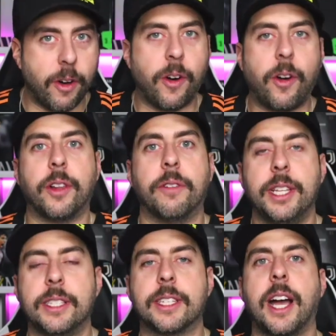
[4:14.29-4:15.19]
all of
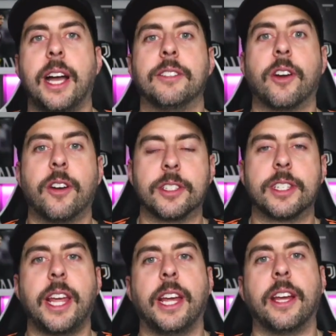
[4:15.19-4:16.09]
these guys are
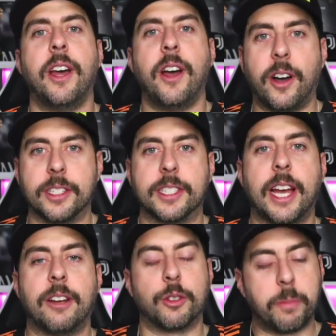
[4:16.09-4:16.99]
saying on Sandro's.